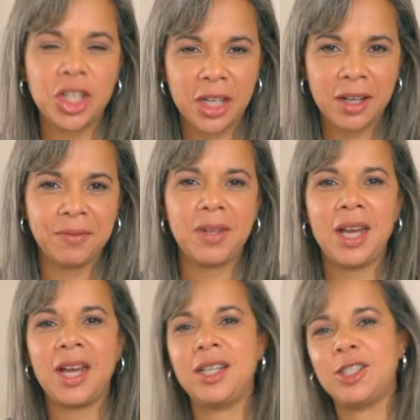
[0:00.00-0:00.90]
chick
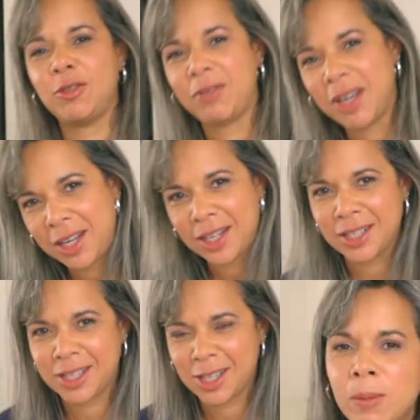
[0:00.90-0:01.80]
at its
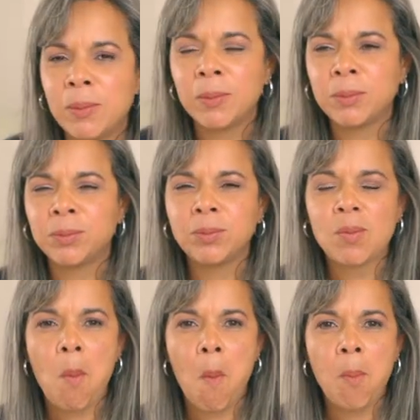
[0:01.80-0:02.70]
finest.
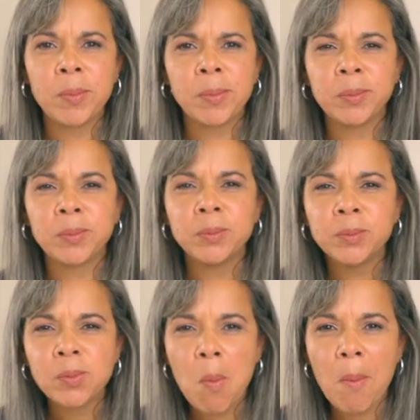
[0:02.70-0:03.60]
Mmm.
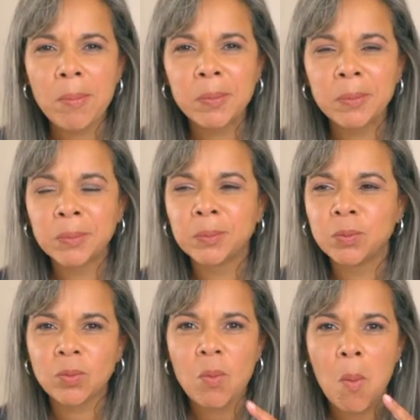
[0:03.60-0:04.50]
Mmm.
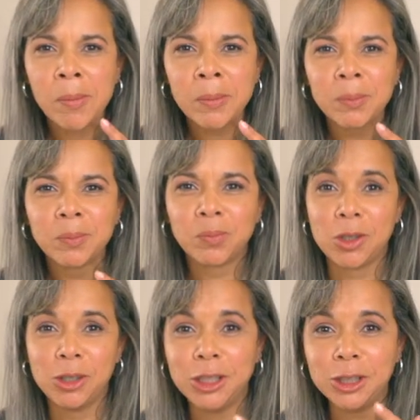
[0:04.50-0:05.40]
I can hear the
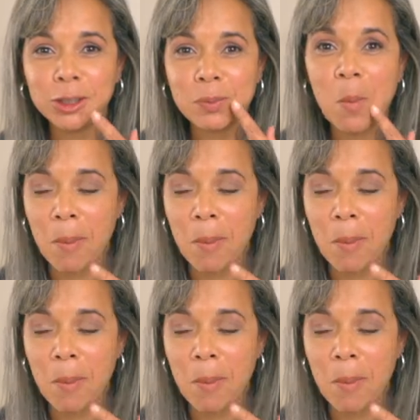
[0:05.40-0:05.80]
crunch. You hear it?